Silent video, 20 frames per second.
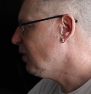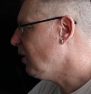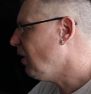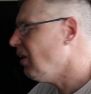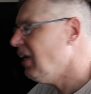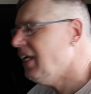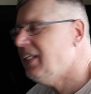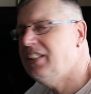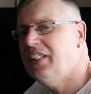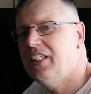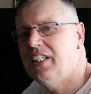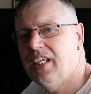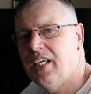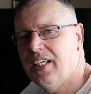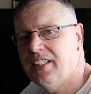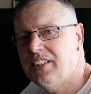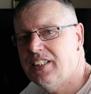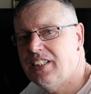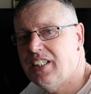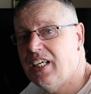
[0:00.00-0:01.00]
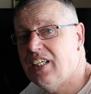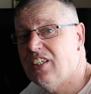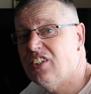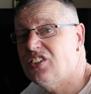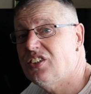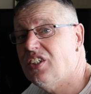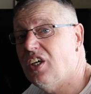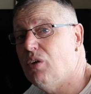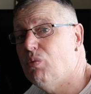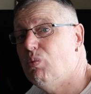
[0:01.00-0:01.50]
I'll end it there today, and
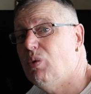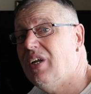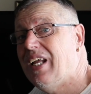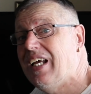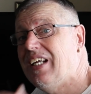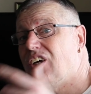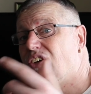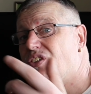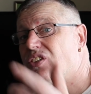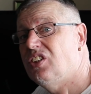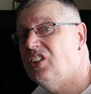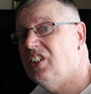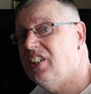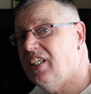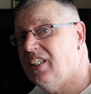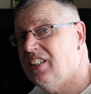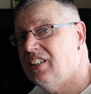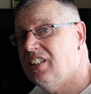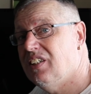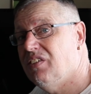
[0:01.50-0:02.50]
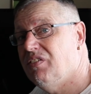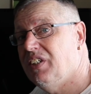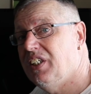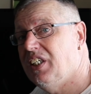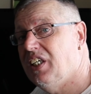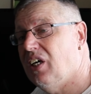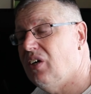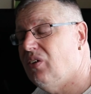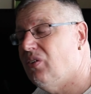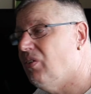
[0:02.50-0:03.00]
I will add on to the end of the
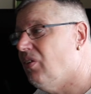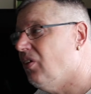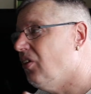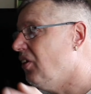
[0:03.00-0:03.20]
video